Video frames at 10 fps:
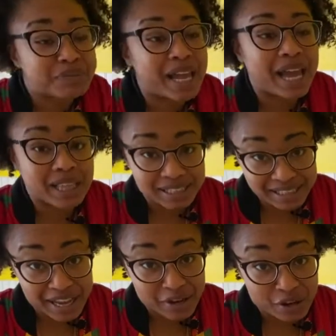And the
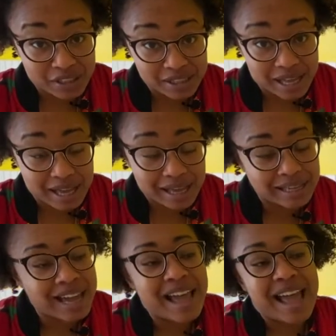steak on the side.
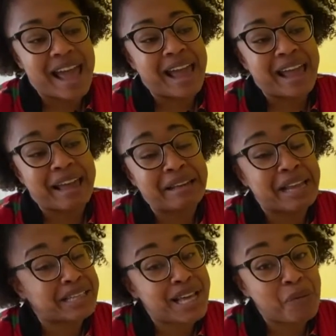And
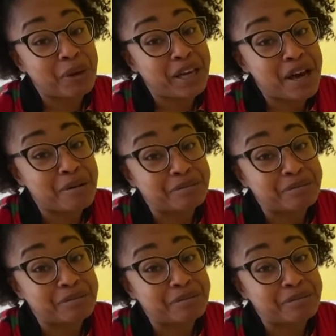that's how we go.